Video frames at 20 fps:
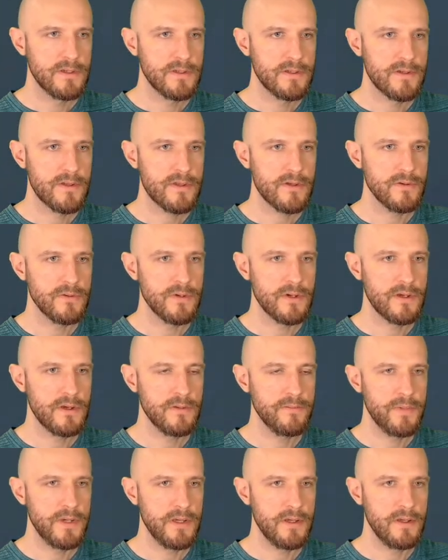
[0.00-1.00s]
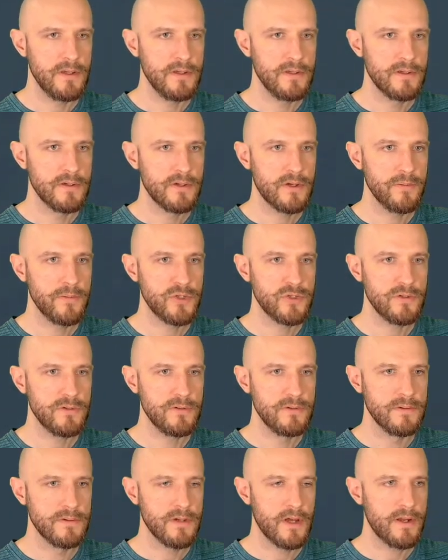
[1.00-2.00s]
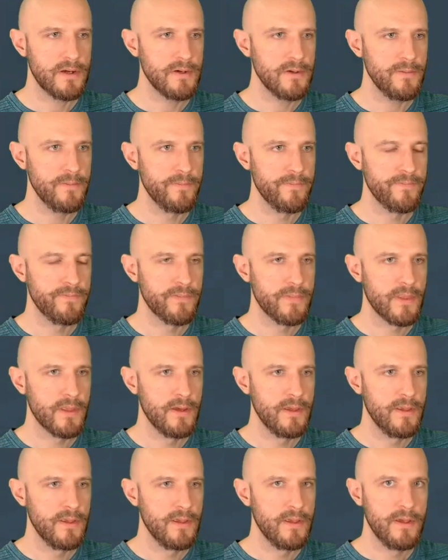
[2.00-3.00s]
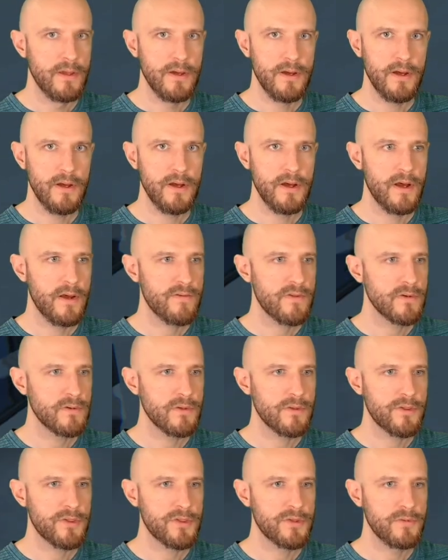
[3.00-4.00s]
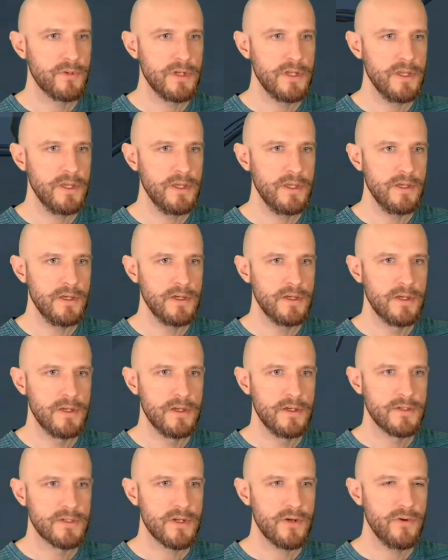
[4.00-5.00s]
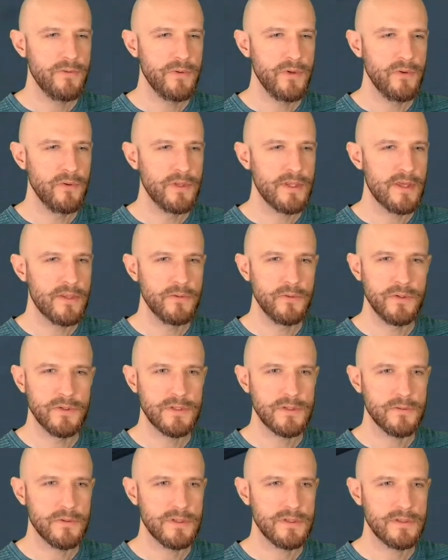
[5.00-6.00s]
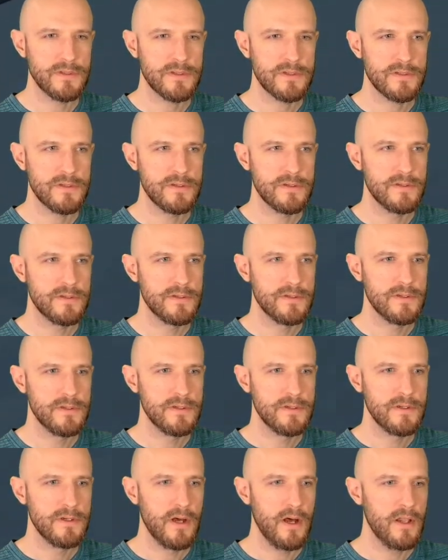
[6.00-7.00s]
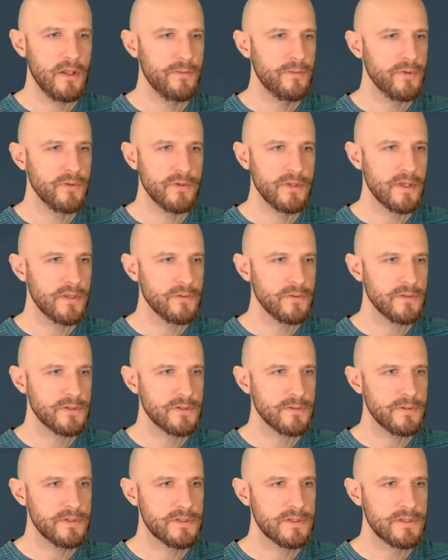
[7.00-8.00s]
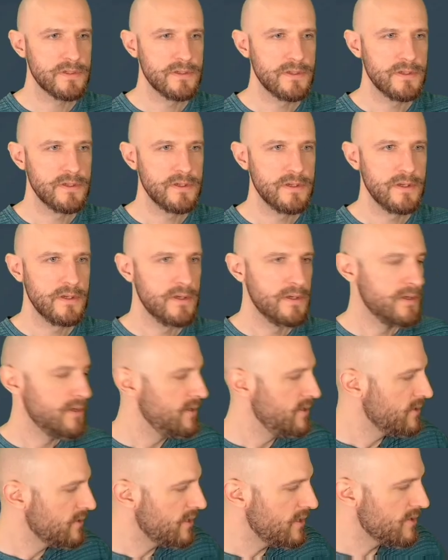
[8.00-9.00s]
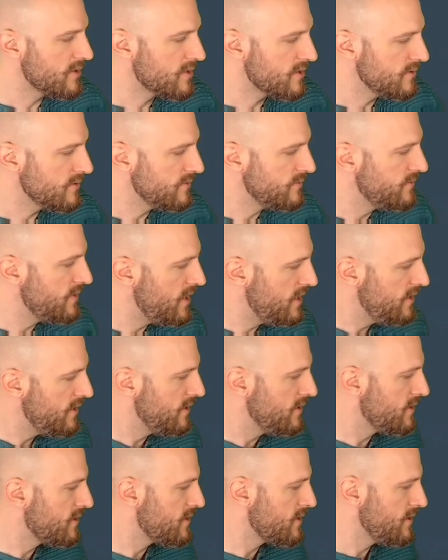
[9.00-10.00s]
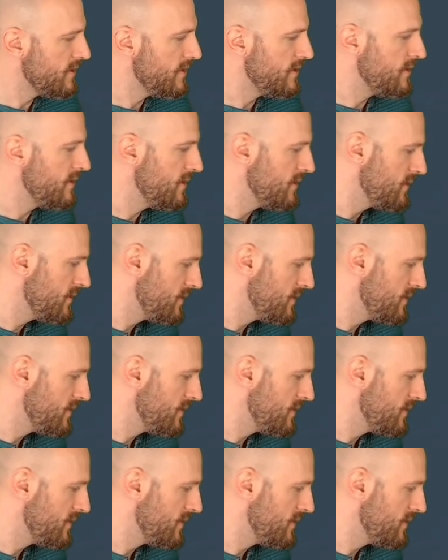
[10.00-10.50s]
So it could be true. I don't know. I've still got 3. Should I open all the other water ones? I'll open all the other water ones. Okay, so red and sun.